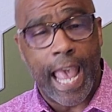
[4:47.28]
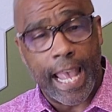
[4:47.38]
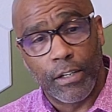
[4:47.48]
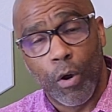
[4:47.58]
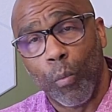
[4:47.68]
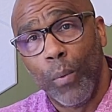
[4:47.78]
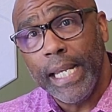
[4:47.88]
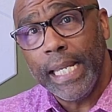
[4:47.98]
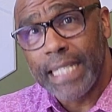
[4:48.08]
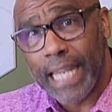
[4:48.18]
And we
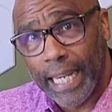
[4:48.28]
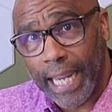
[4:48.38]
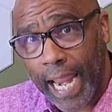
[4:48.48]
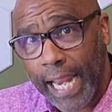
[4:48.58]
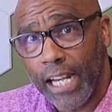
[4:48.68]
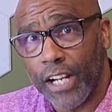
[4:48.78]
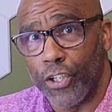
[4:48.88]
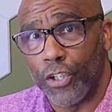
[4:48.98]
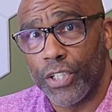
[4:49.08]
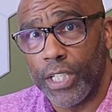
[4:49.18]
need to gain
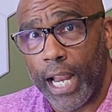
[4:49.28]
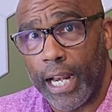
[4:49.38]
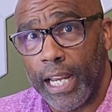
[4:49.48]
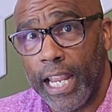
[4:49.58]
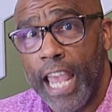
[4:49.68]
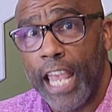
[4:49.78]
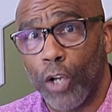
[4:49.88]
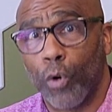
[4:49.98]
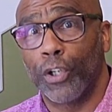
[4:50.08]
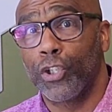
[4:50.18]
understanding
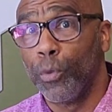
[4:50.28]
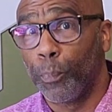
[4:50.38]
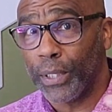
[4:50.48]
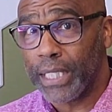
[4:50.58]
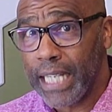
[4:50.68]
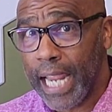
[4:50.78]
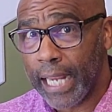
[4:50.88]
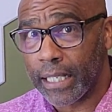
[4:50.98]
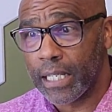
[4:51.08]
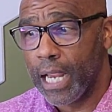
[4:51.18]
in order to
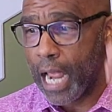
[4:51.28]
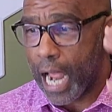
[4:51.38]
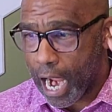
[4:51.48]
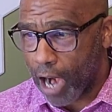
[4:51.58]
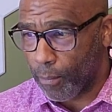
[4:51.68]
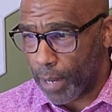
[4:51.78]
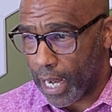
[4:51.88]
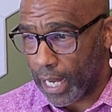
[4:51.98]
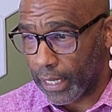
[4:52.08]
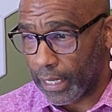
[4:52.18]
protect our
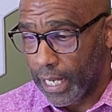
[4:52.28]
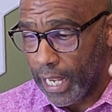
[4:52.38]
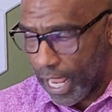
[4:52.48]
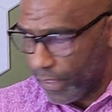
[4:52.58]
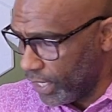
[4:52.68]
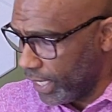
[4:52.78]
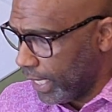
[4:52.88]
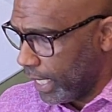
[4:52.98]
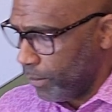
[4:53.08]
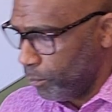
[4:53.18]
mind. And then
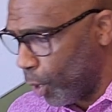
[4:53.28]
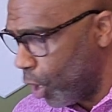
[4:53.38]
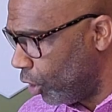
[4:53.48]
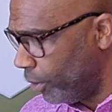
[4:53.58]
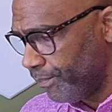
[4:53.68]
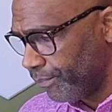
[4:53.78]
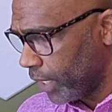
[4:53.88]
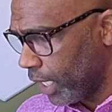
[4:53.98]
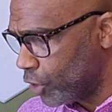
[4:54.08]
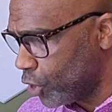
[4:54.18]
again, Paul,
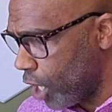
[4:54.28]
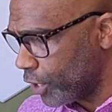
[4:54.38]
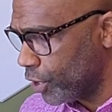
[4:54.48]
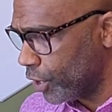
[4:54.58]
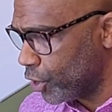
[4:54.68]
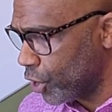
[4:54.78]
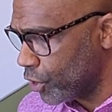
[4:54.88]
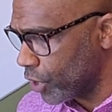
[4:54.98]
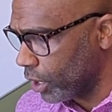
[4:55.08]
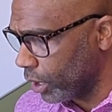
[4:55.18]
he's talking to the
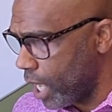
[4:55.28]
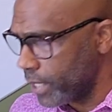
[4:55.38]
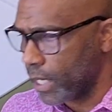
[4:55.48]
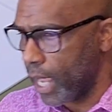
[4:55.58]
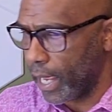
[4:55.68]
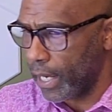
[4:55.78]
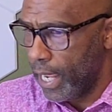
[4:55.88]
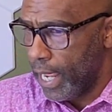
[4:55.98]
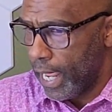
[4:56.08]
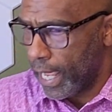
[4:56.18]
church of Colossae.
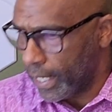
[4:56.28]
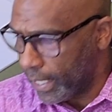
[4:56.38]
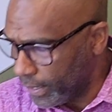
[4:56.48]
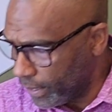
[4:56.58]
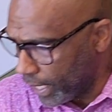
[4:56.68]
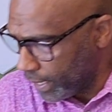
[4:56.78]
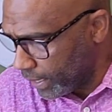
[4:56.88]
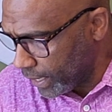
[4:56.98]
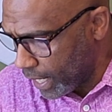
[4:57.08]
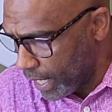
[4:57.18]
And then
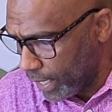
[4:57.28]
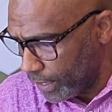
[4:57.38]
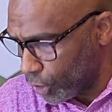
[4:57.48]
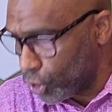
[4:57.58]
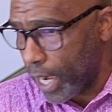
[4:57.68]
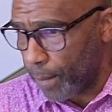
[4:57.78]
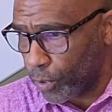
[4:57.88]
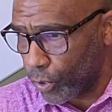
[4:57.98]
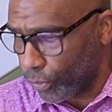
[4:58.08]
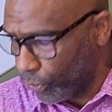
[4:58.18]
in the
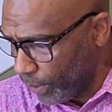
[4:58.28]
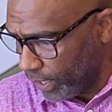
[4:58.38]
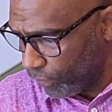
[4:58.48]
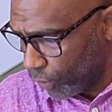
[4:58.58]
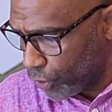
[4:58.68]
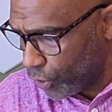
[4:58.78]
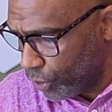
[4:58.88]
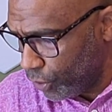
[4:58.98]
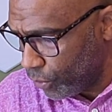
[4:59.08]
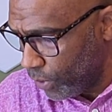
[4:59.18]
chapter 3, verse
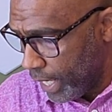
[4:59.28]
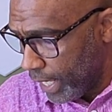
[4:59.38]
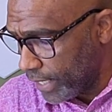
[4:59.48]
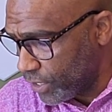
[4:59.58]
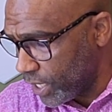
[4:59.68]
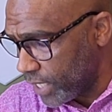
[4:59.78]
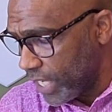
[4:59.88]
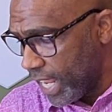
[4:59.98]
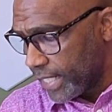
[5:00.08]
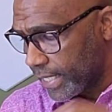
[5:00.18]
2, it
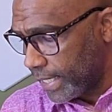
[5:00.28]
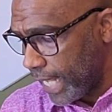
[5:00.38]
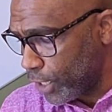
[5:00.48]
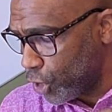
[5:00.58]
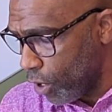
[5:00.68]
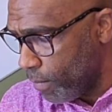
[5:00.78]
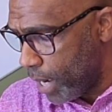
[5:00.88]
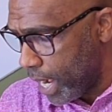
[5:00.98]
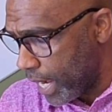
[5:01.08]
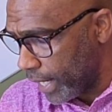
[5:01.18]
says, set your
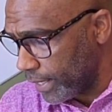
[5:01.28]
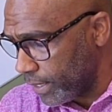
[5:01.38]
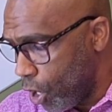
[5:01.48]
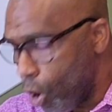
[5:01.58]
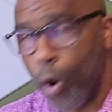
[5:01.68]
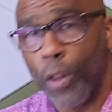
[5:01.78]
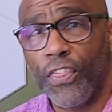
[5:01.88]
mind on